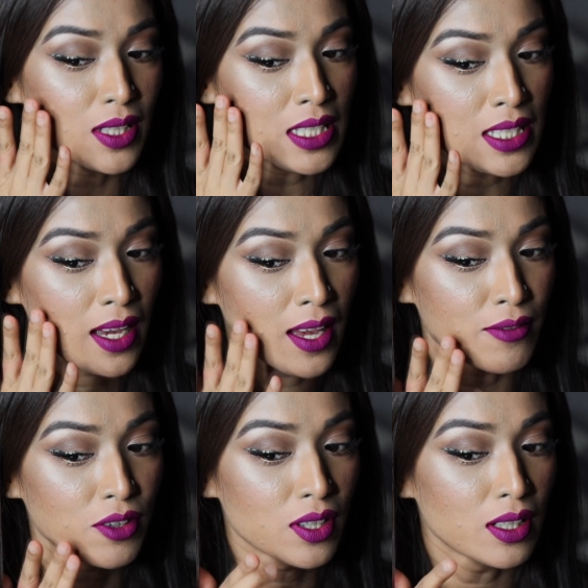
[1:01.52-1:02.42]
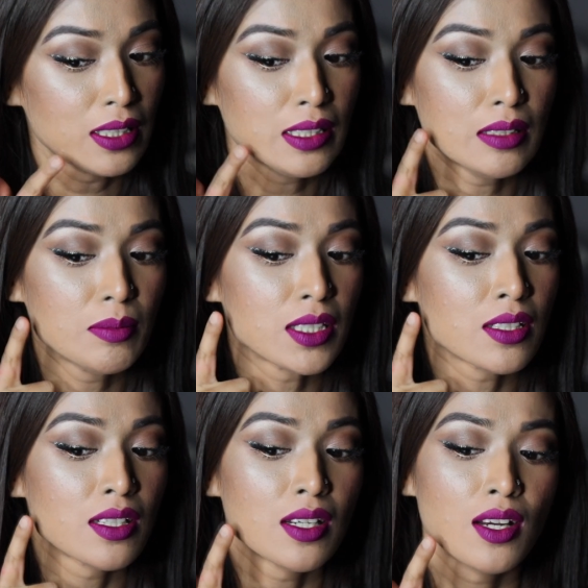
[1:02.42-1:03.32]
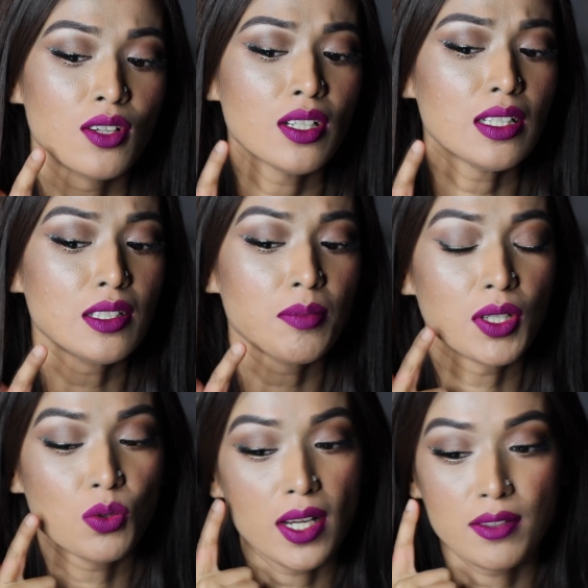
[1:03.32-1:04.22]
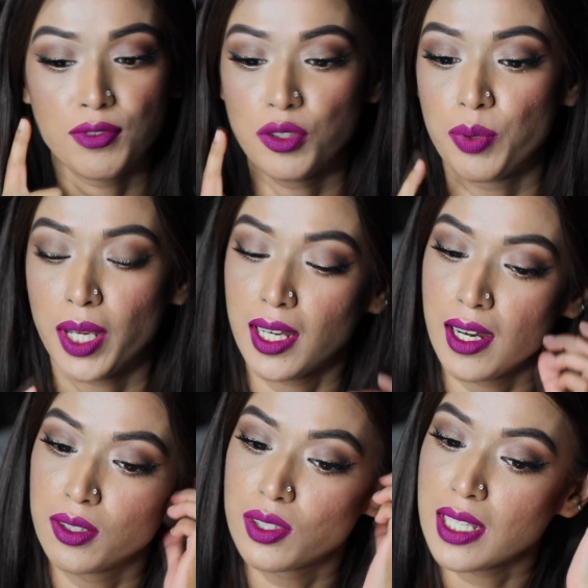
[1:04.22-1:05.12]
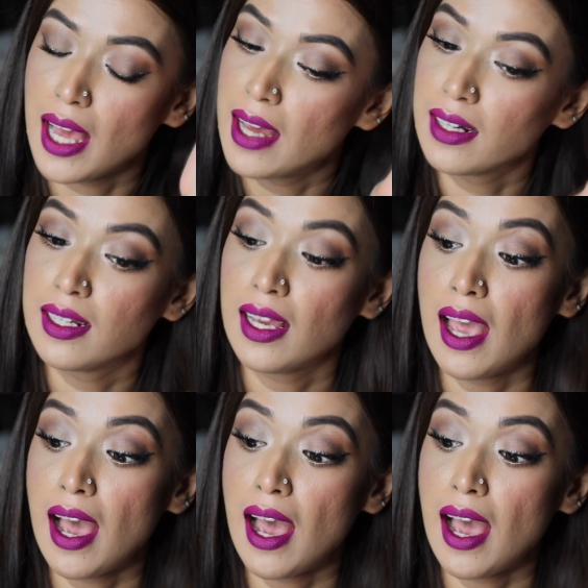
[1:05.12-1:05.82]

you can see, I have got quite a few breakouts, and